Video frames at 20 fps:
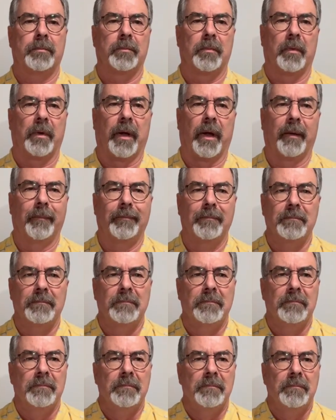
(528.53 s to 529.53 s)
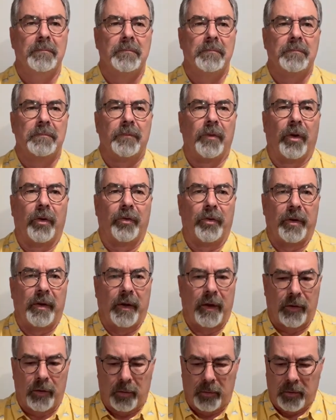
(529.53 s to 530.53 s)
Okay, there's
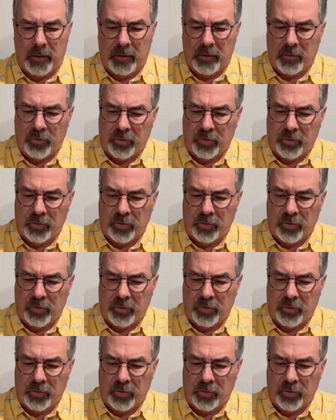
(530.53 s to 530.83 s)
another one.